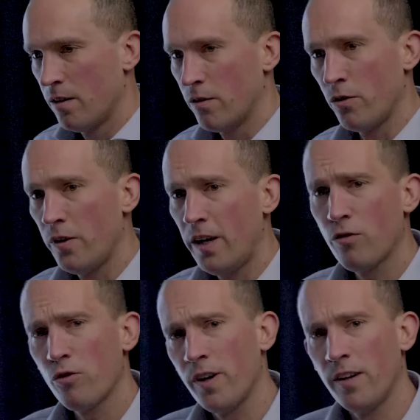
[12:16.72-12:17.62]
To
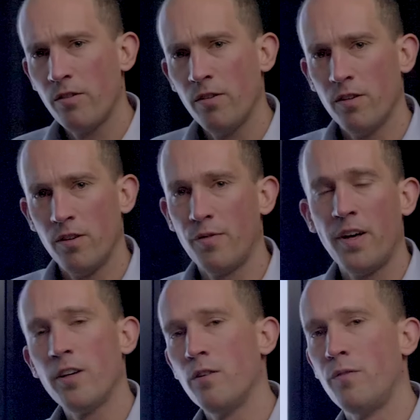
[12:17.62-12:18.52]
illustrate the
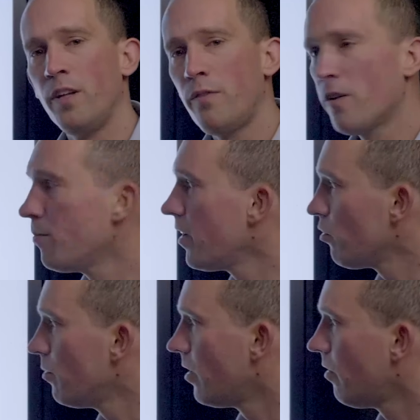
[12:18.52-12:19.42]
value of heat flux
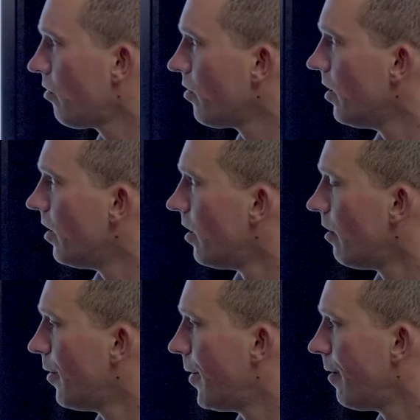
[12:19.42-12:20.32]
measurements,
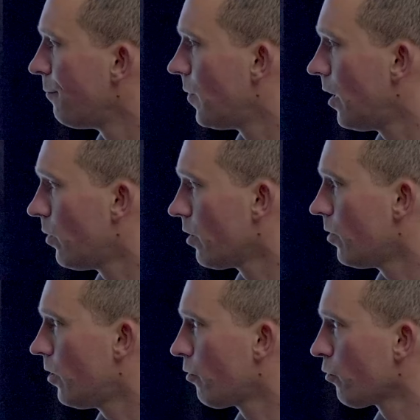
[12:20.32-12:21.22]
I want to
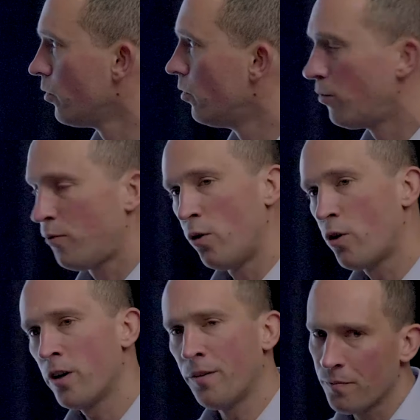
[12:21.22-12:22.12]
walk through
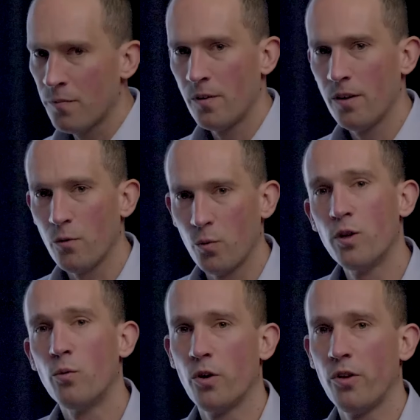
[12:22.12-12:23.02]
4
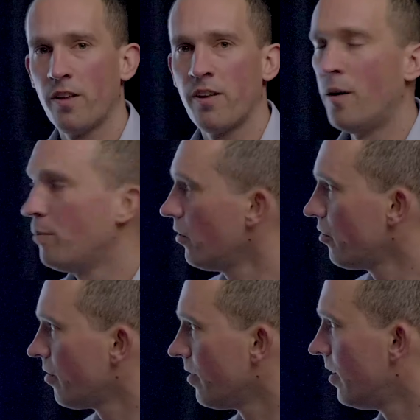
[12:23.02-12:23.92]
real-world
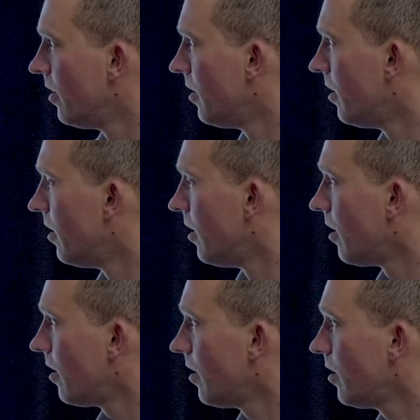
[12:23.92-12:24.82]
examples.
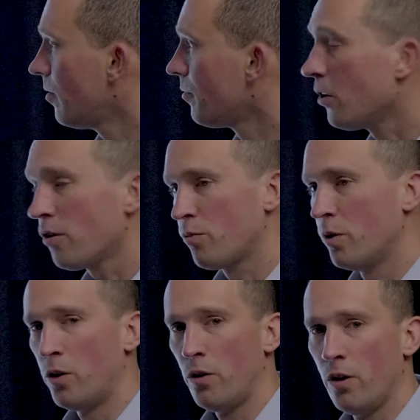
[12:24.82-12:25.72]
First,
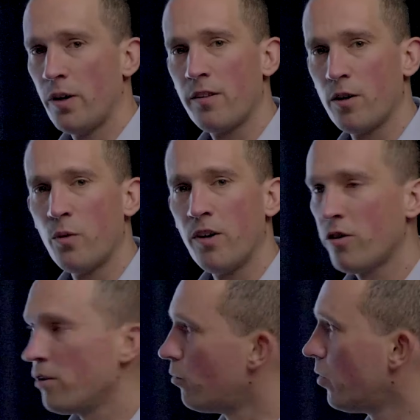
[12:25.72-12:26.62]
we'll look at the
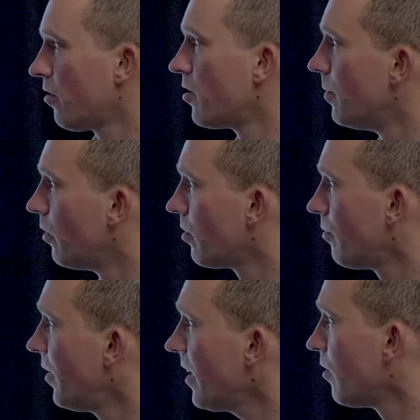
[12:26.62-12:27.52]
question of what is the most
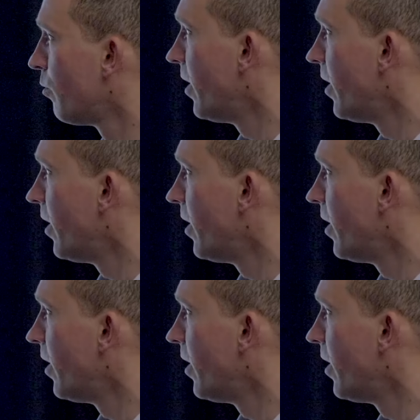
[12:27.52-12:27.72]
effective